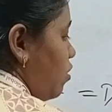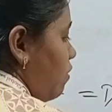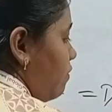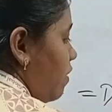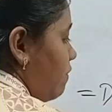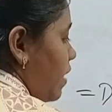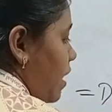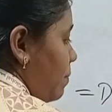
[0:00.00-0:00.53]
of
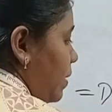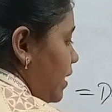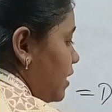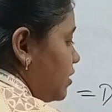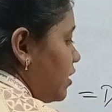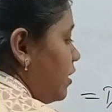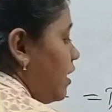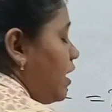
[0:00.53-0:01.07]
our
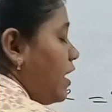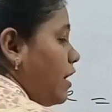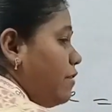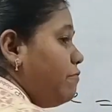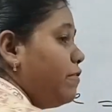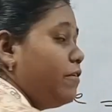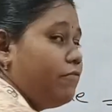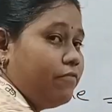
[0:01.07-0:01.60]
application,
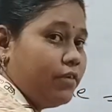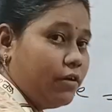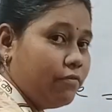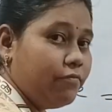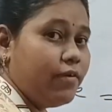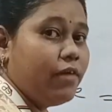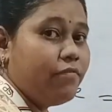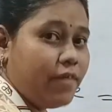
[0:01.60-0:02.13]
if
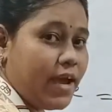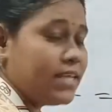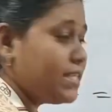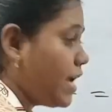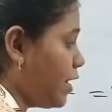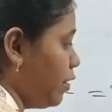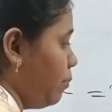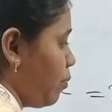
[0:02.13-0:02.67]
we face
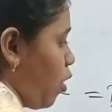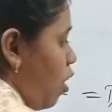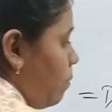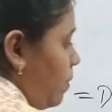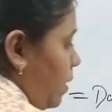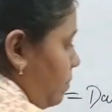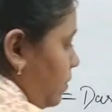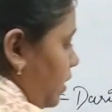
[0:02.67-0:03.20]
any
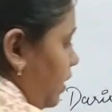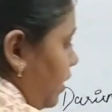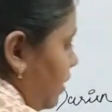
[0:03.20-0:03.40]
problem,